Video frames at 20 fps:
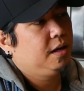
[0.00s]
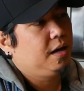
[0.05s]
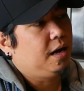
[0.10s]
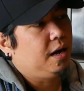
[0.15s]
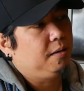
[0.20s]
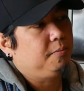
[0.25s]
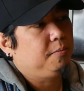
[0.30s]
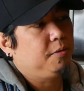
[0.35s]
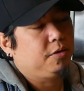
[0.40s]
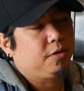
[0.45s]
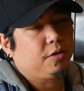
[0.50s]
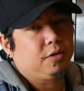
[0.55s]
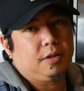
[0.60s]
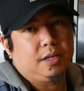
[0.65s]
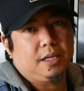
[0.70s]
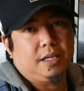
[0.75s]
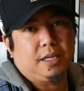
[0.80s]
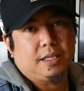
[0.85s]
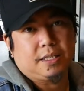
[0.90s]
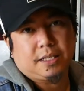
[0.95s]
I bought
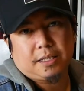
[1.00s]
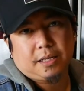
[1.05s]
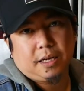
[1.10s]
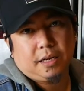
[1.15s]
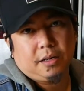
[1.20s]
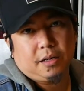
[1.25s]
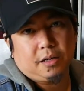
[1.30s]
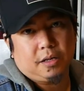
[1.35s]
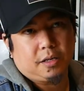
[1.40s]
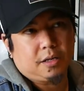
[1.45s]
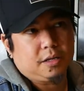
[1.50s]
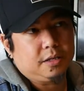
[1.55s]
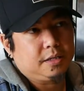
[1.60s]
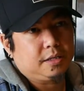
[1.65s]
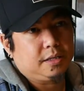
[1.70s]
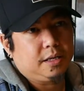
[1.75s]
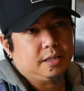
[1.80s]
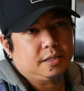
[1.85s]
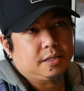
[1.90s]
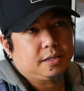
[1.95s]
only the standard
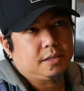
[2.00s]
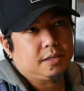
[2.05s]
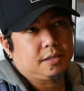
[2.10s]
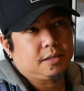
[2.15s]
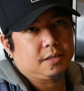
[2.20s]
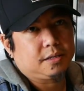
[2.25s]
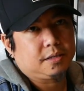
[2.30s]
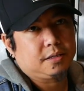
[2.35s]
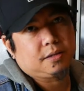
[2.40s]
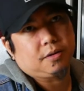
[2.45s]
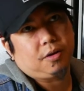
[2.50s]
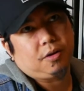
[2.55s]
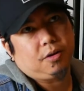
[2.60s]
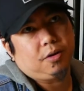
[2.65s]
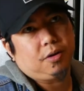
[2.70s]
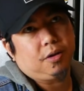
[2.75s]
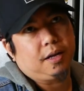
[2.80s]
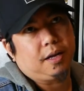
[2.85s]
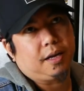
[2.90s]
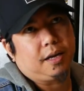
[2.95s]
because that's
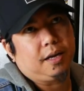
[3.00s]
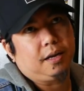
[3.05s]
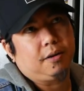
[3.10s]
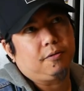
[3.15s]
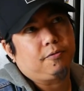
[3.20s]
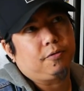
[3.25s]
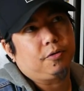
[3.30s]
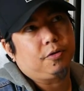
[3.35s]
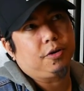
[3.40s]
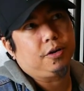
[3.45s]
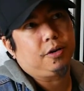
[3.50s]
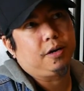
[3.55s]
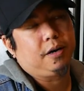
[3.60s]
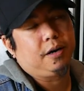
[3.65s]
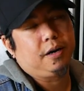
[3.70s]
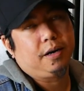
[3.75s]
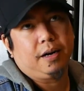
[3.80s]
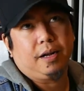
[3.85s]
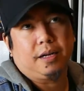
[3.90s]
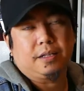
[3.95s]
all I can afford
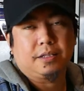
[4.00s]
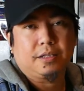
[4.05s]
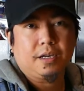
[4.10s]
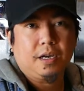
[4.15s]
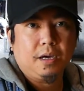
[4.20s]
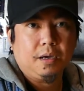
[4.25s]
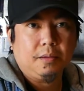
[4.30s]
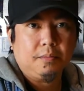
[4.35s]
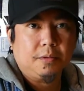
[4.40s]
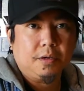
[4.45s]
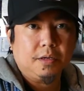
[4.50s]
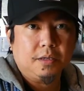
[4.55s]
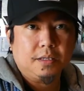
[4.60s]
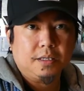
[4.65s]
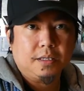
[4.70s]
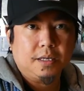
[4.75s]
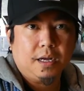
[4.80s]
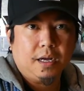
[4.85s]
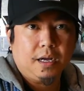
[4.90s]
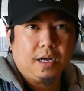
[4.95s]
that time,
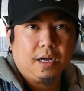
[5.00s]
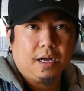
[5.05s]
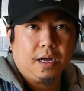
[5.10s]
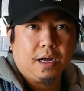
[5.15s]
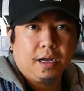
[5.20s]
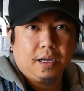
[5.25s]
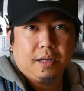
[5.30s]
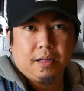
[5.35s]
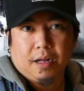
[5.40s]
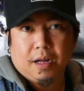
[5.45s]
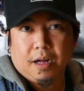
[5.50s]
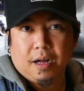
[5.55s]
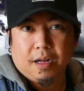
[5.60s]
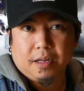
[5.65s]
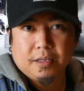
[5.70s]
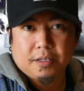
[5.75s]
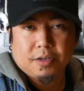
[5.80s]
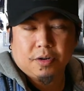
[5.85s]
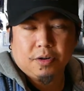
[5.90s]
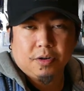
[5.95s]
because I
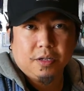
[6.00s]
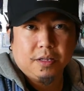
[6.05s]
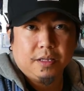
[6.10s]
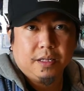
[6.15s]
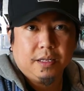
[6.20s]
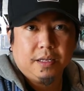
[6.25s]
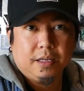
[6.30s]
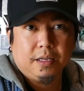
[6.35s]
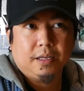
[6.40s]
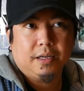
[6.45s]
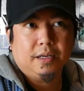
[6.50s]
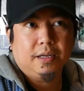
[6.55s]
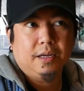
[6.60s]
saw it in